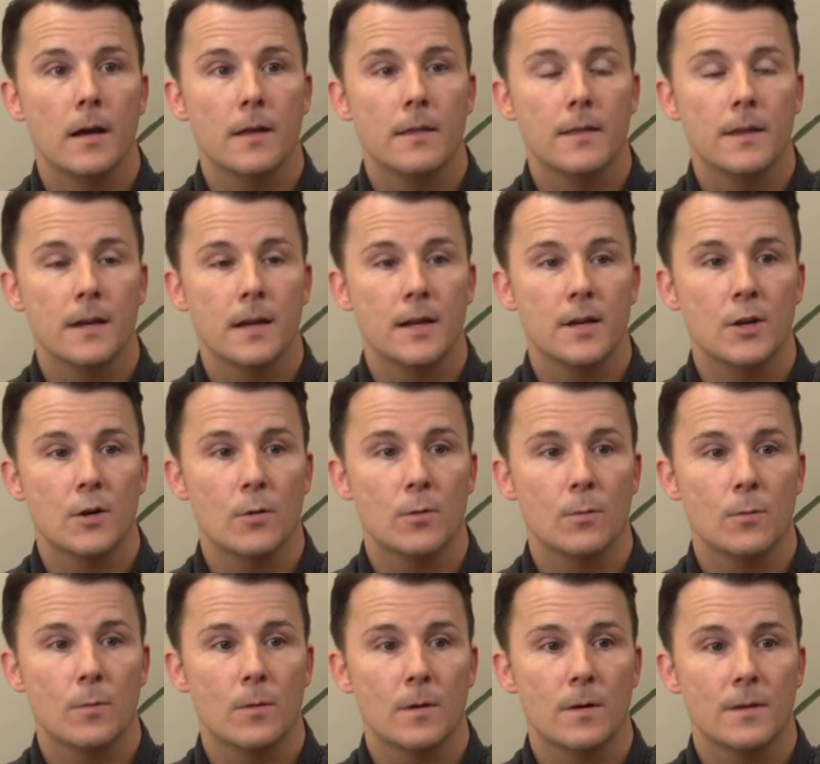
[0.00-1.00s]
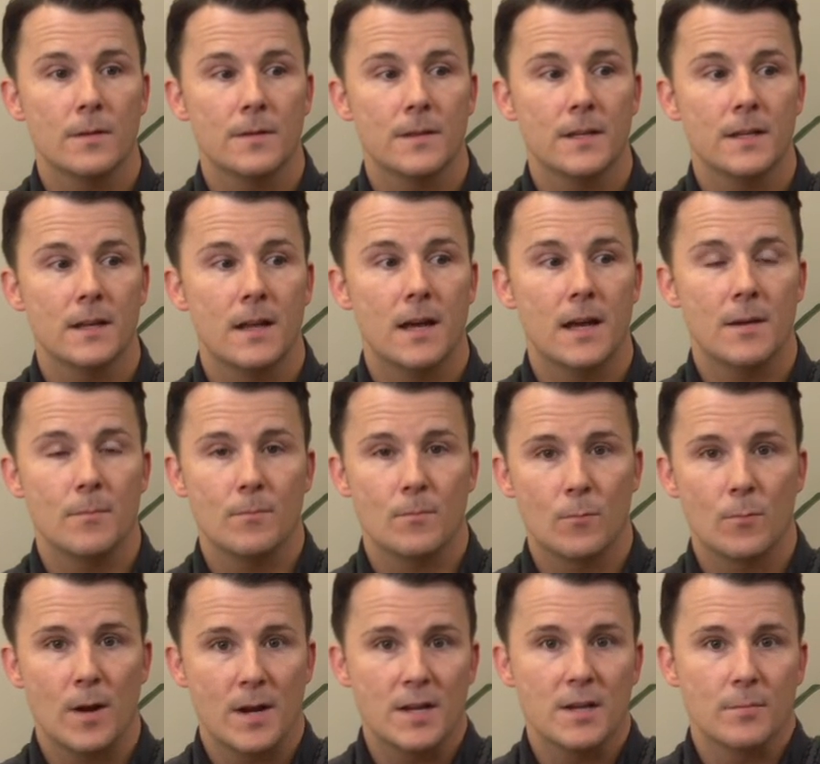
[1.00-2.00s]
then I know that
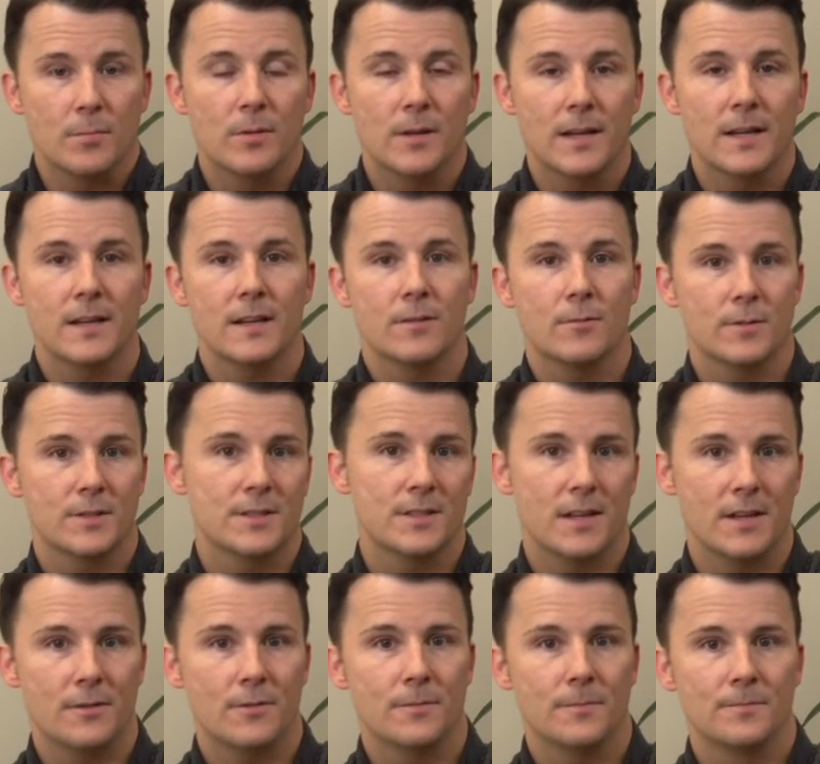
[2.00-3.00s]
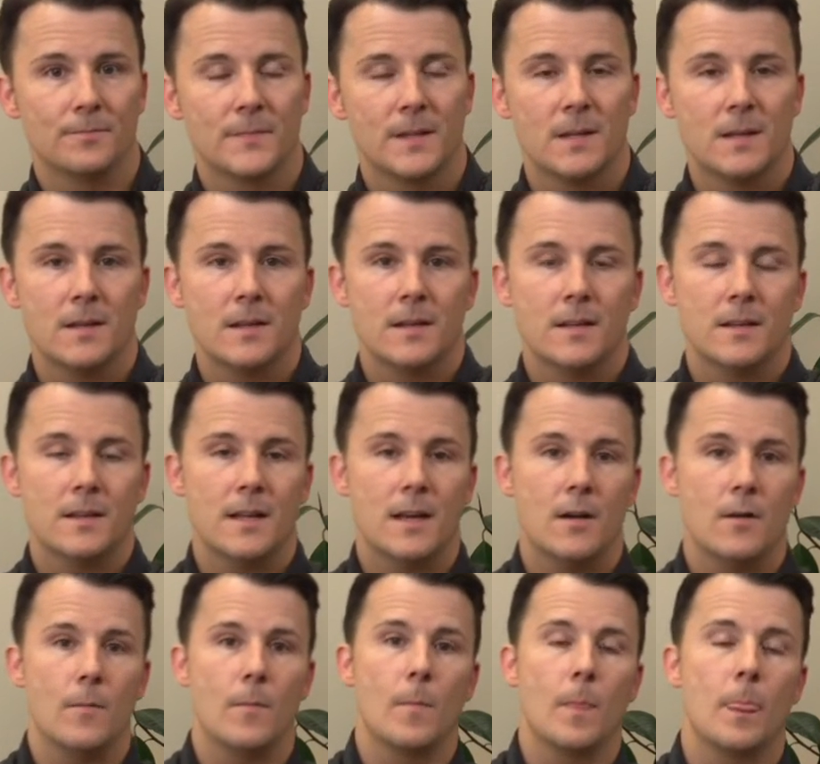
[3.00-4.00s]
I'm ready to play it in a recital.
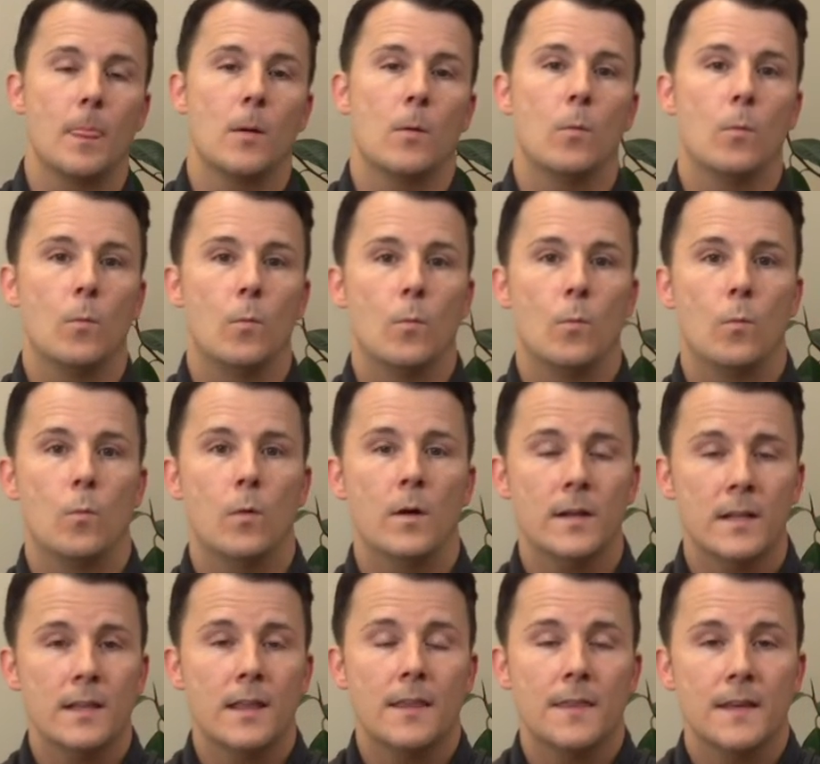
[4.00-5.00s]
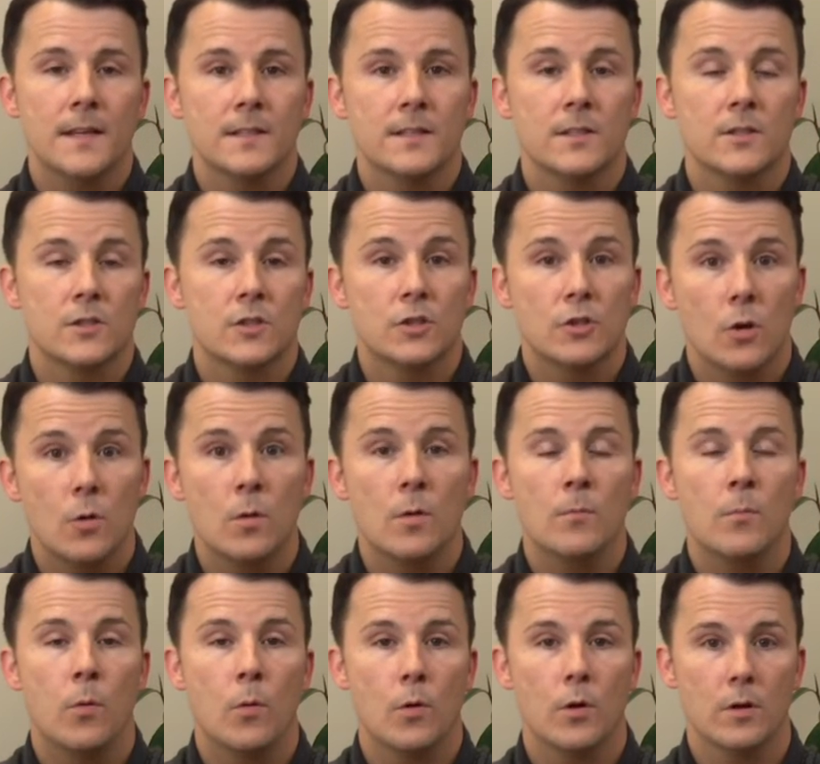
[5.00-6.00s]
Now, one of the things that's so
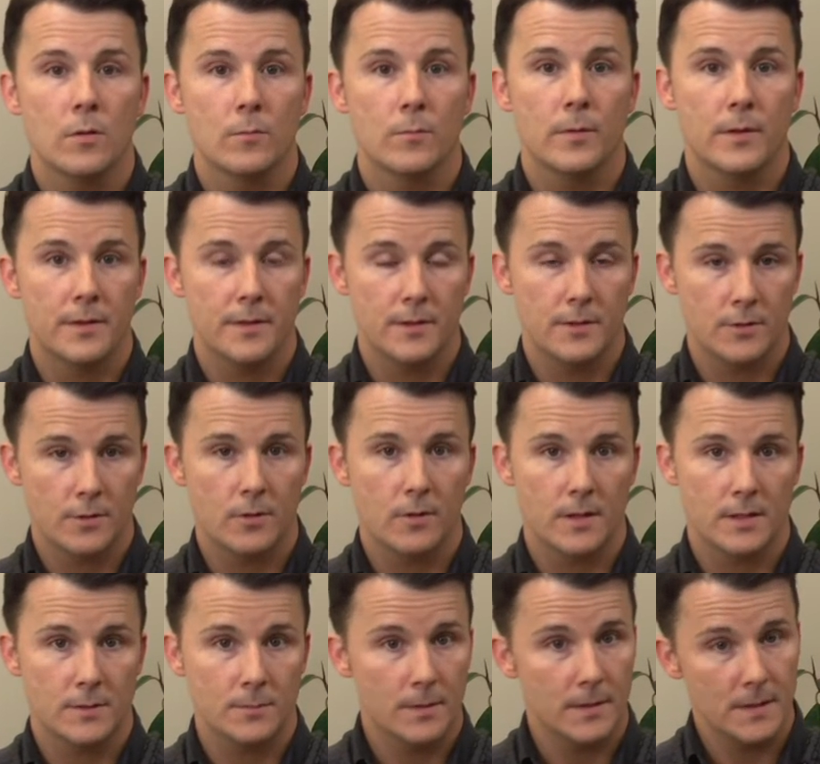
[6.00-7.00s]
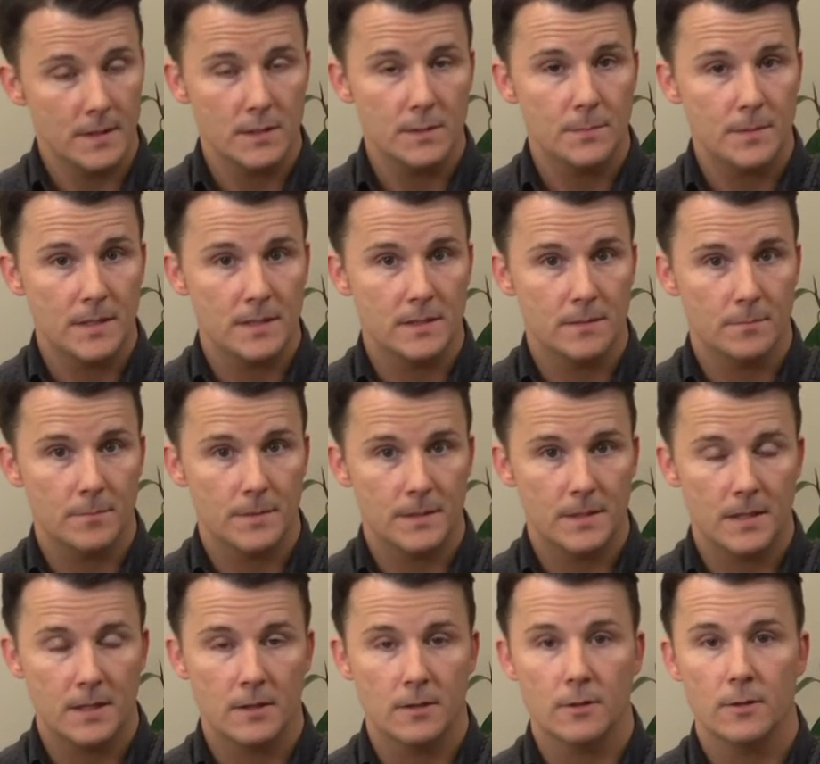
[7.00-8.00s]
important with endurance, with this piece in
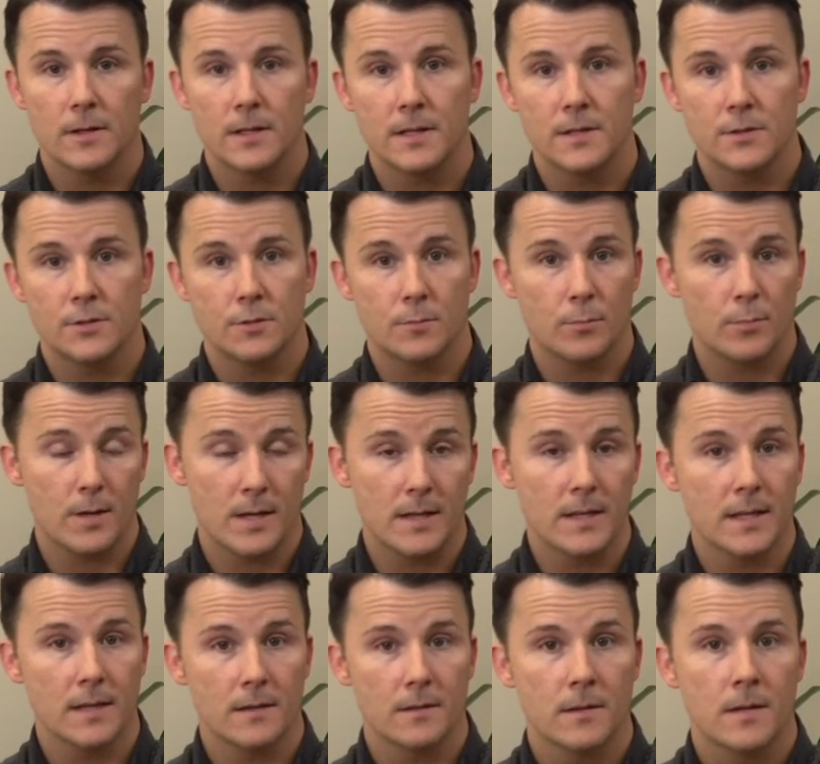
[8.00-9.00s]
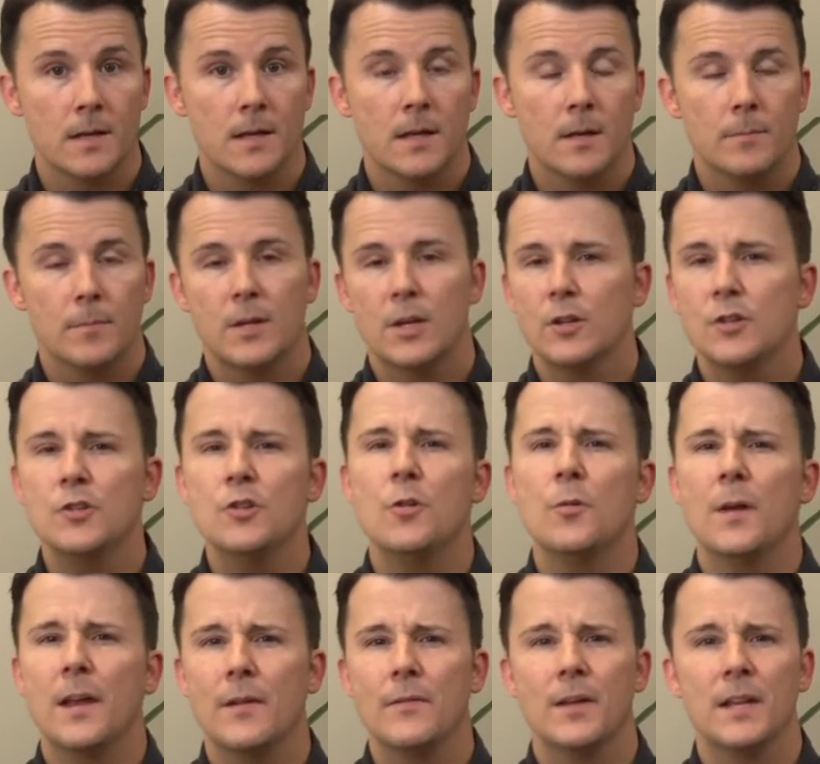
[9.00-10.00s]
particular, is your breathing. Because you
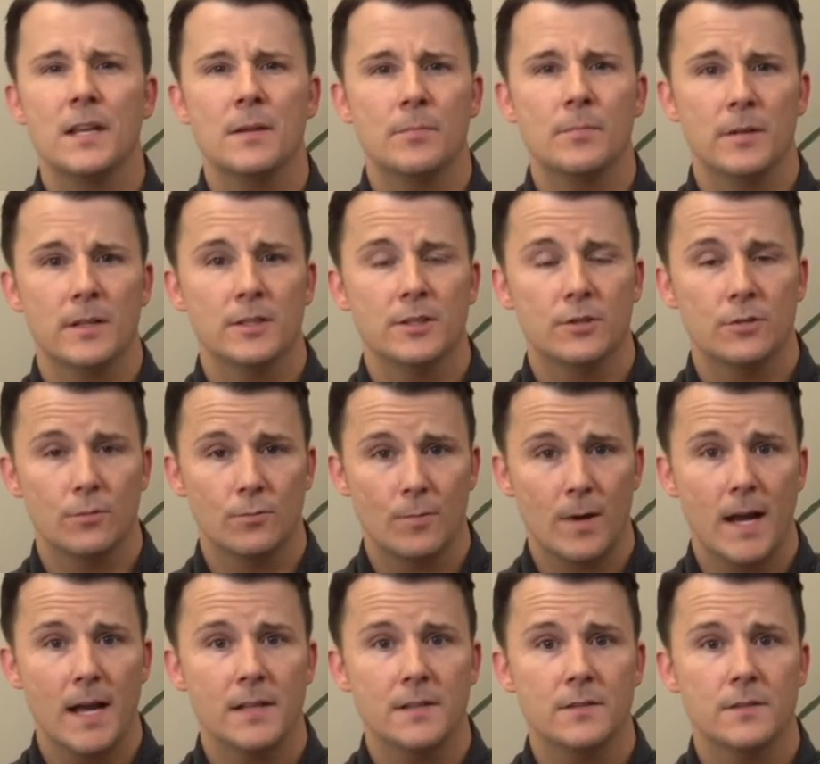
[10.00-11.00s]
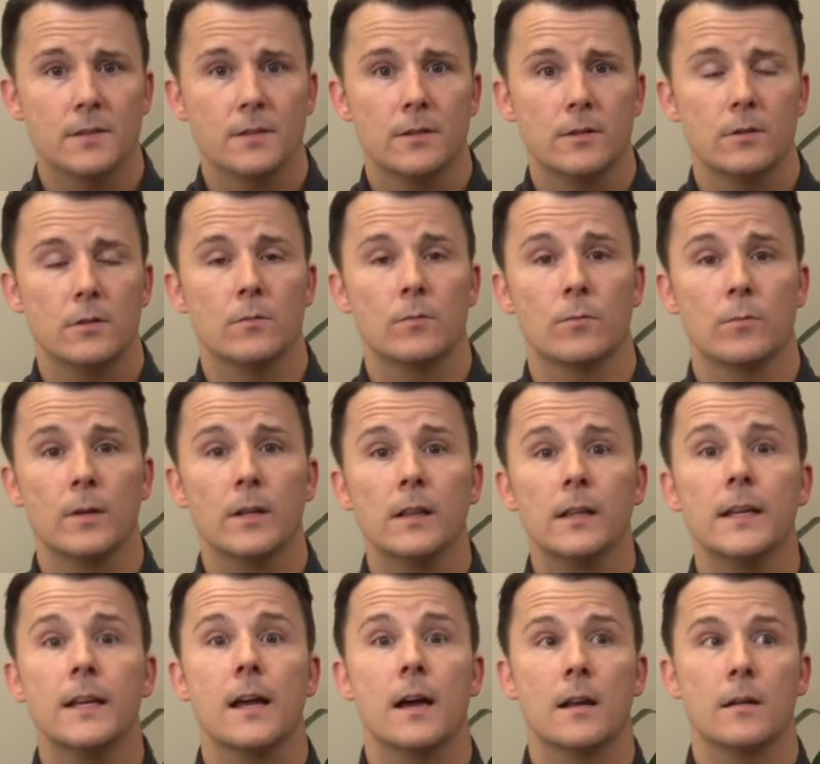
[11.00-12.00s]
don't have any place to rest, you
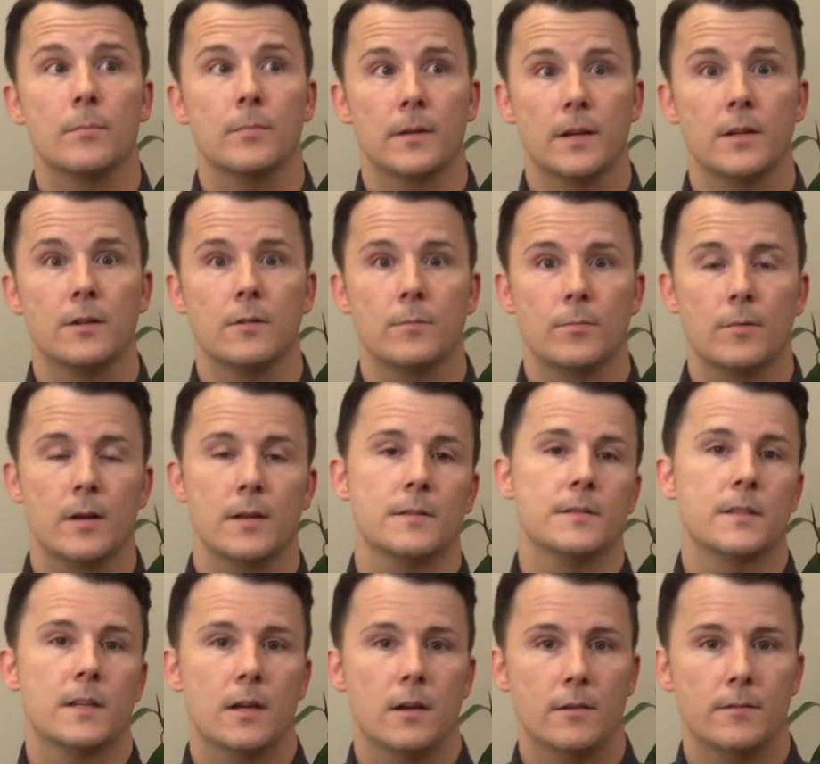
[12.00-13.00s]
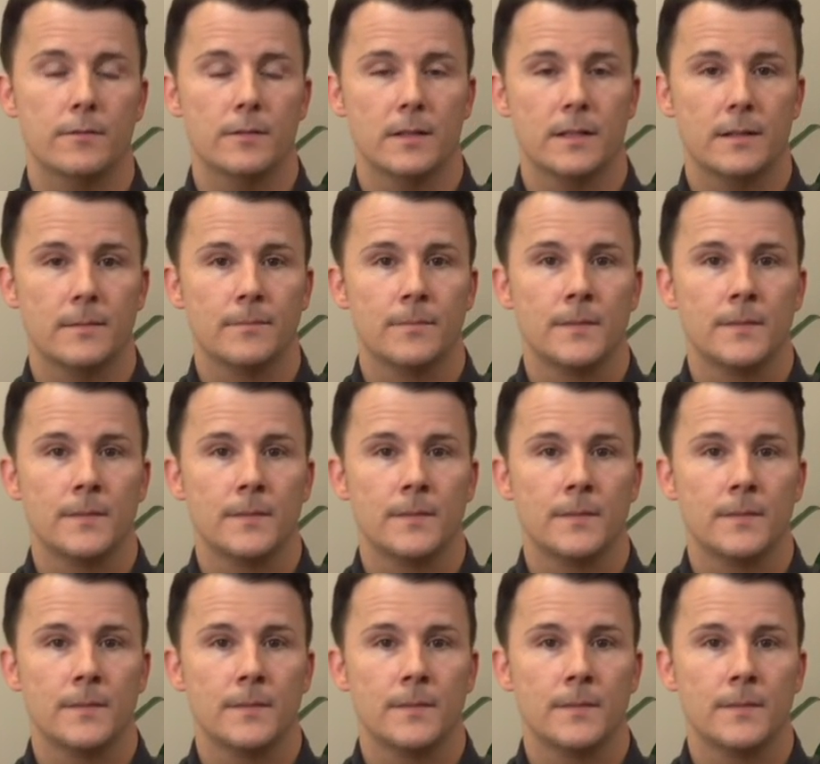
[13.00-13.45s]
really got to plan your breaths carefully.